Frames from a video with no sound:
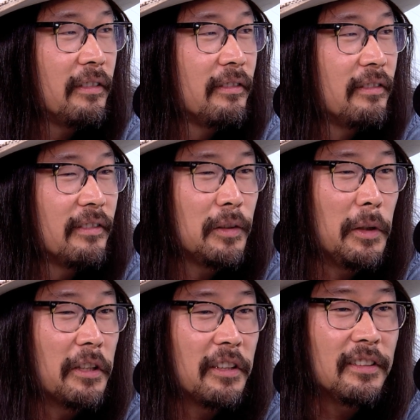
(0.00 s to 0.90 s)

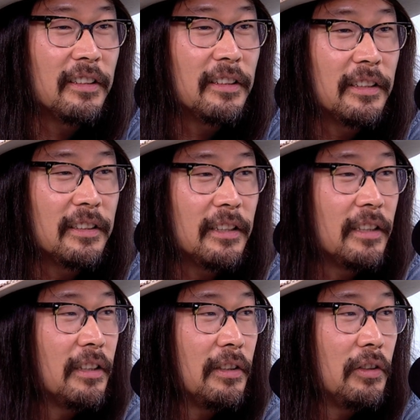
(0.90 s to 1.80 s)
speakers and listening
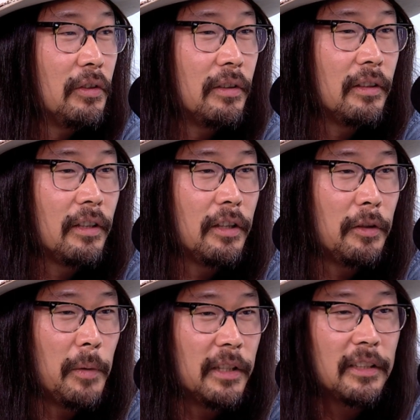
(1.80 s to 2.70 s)
to an
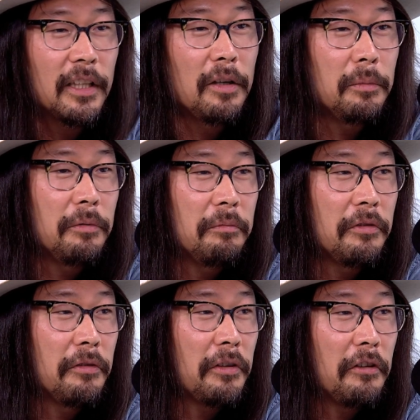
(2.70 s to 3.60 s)
amazing album
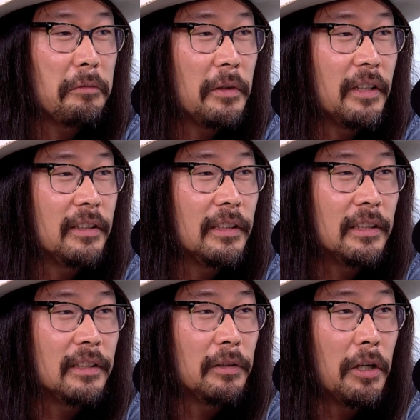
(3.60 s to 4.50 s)
for 5 minutes
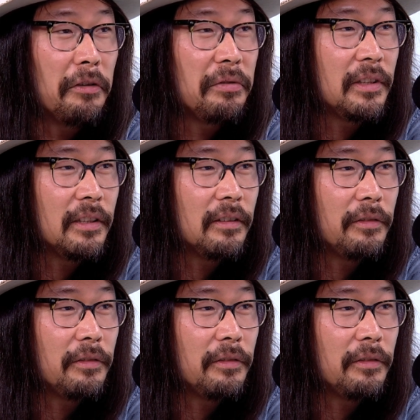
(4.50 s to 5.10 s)
is enough to